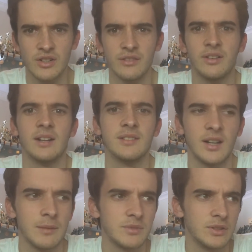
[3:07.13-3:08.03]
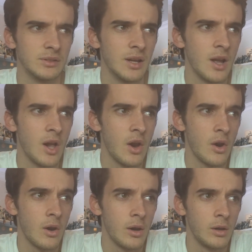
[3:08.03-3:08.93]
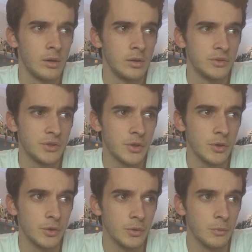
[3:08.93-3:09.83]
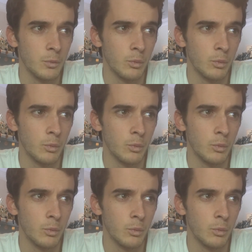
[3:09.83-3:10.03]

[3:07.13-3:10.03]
really find time to